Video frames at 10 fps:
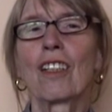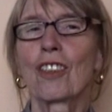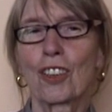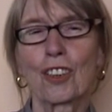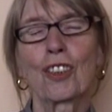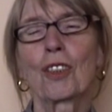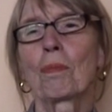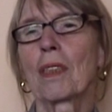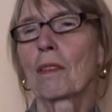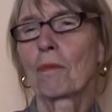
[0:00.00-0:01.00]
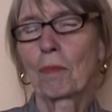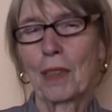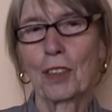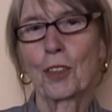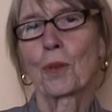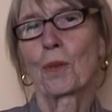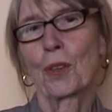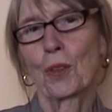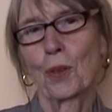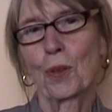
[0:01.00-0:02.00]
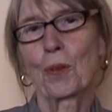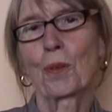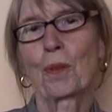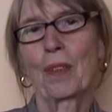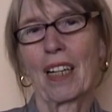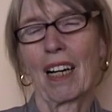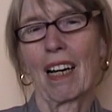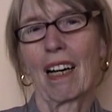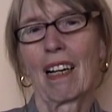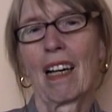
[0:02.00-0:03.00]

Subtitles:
Just be at peace with who we are.